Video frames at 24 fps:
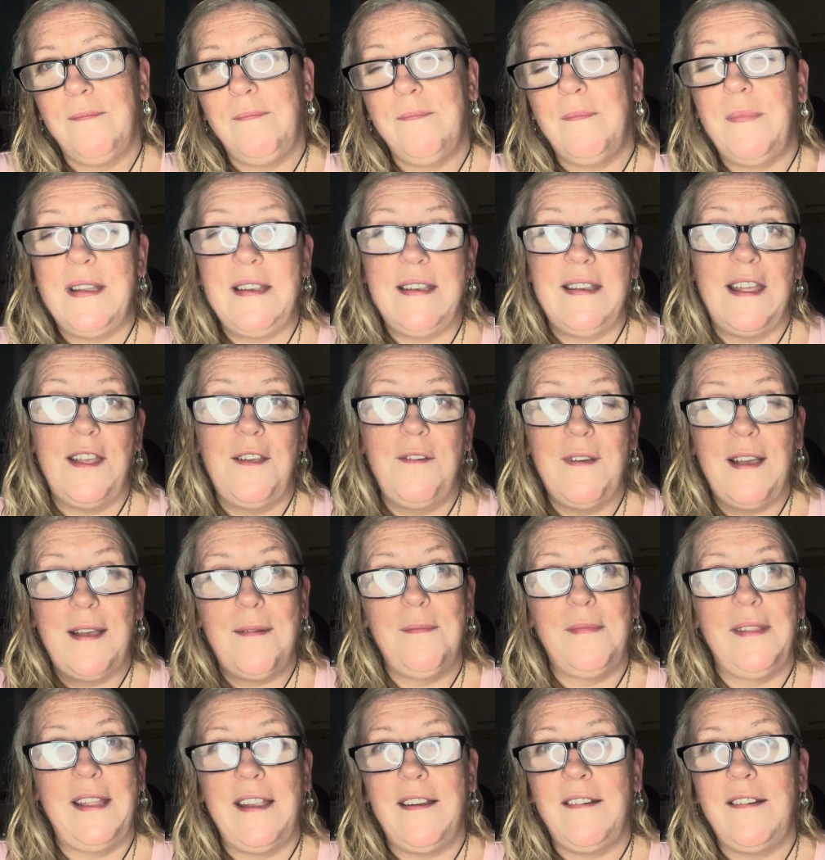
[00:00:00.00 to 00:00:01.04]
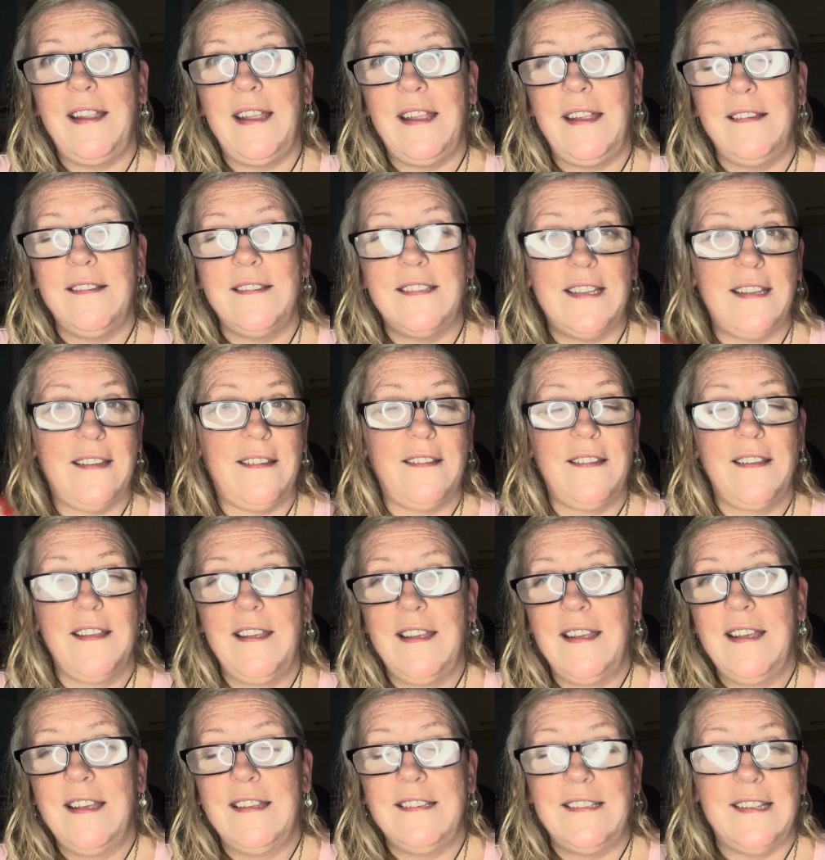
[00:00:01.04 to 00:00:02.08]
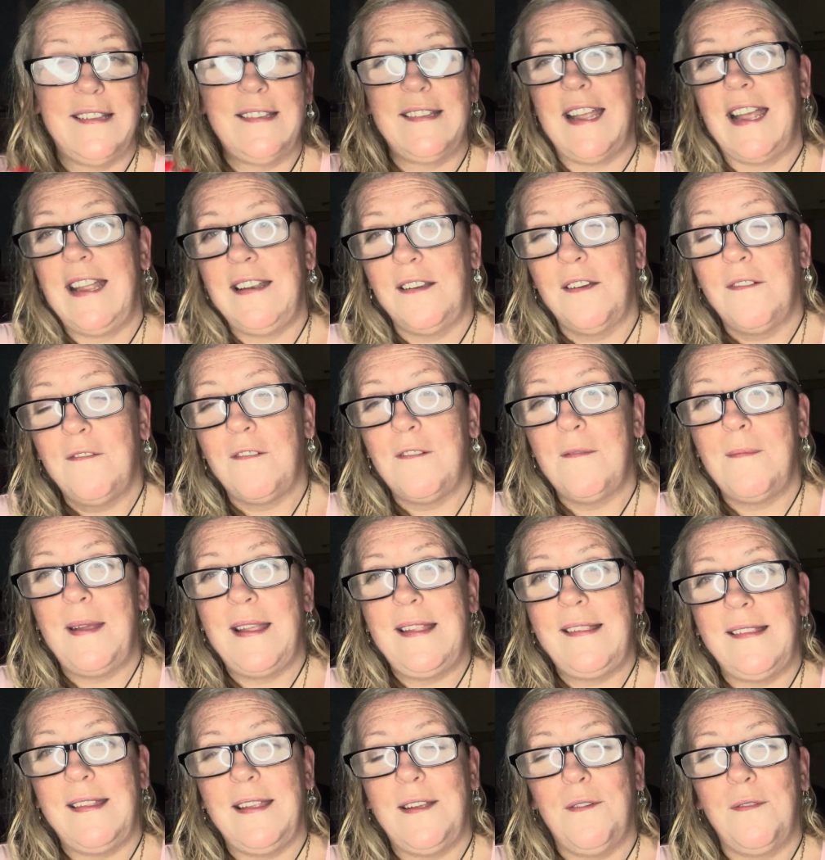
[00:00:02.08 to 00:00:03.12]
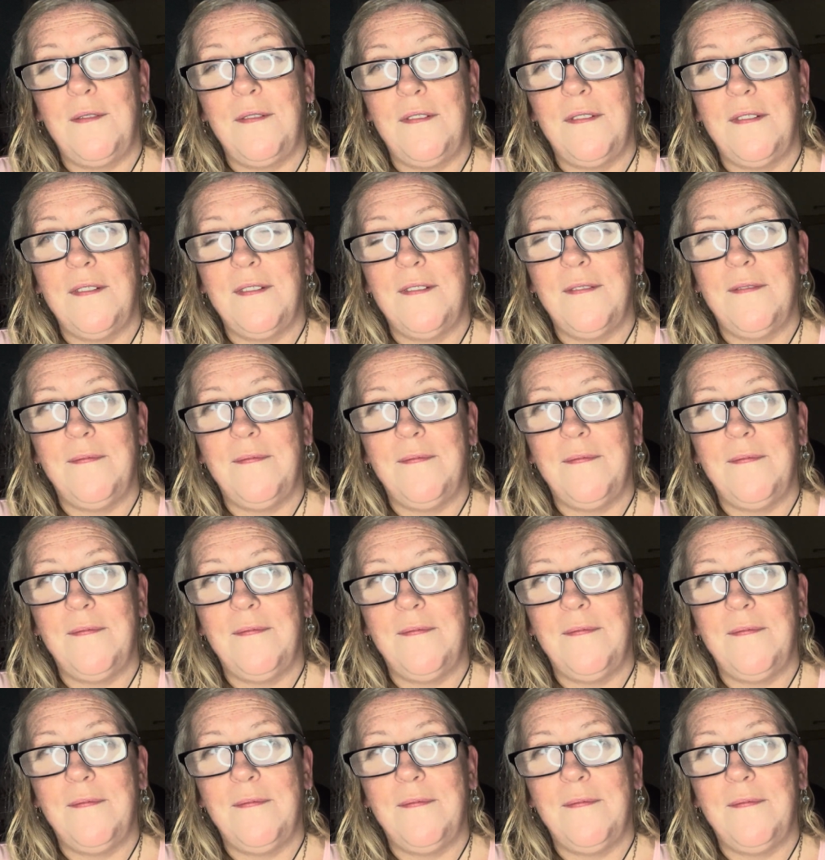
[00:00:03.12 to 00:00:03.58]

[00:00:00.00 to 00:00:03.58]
But now I'm learning to stand up for myself.